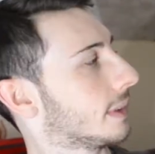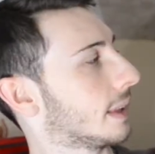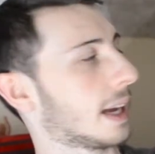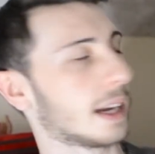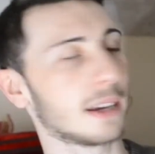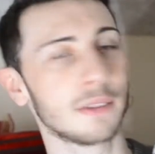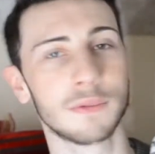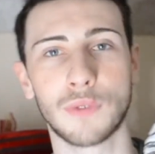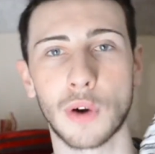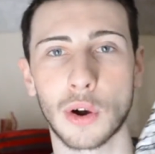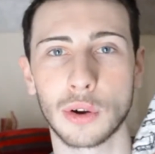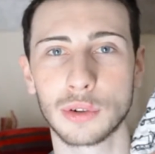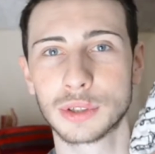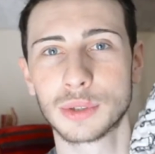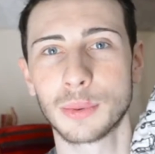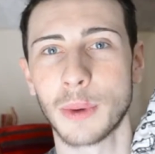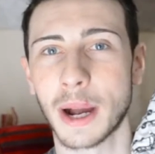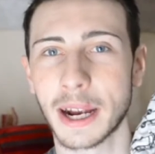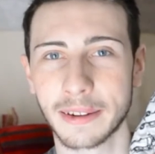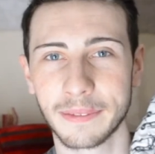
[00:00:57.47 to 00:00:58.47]
like
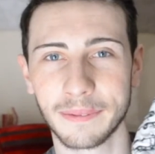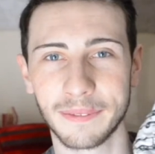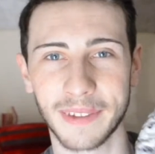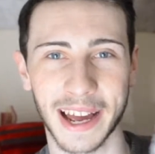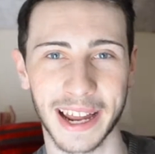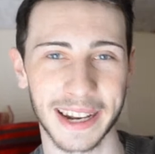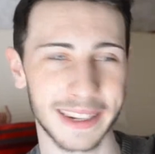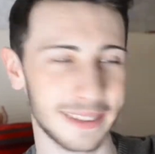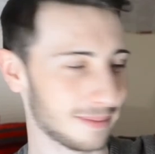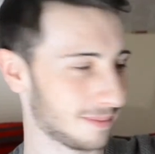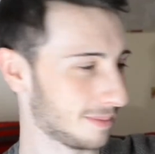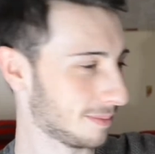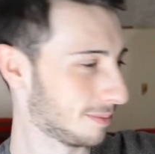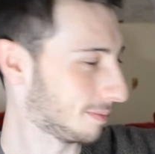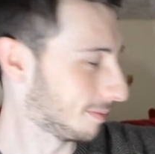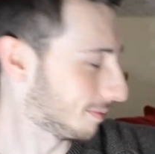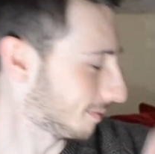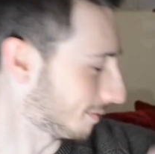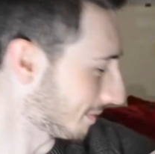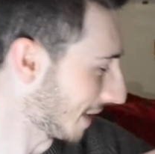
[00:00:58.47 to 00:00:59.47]
Volkswagen van
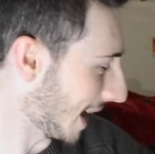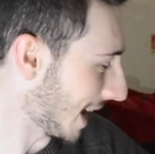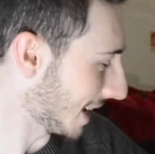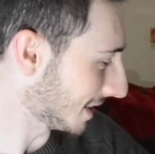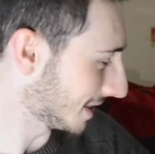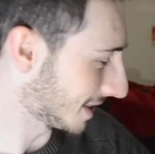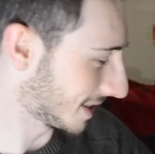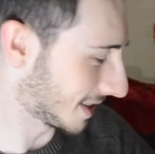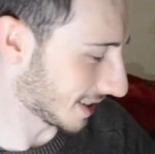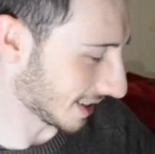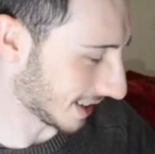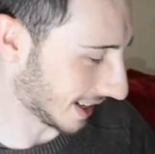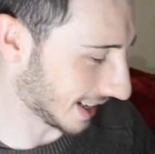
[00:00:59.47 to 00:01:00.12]
pants.